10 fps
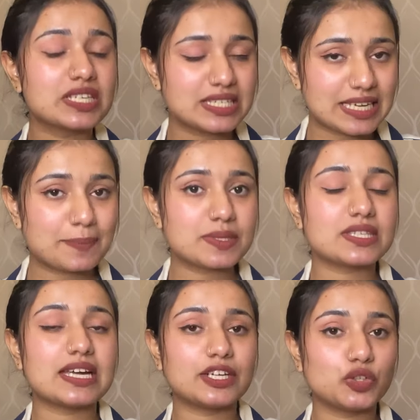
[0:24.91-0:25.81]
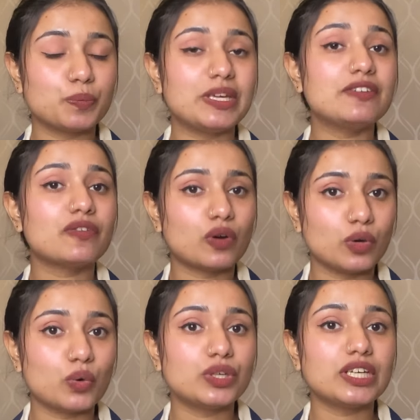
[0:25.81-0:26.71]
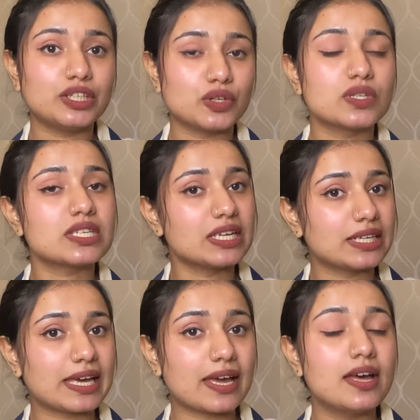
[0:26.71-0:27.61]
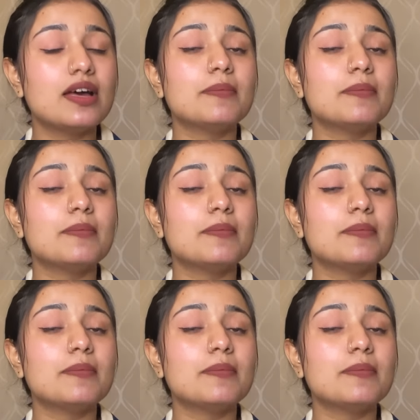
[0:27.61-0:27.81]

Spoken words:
steps that to be followed in your skincare.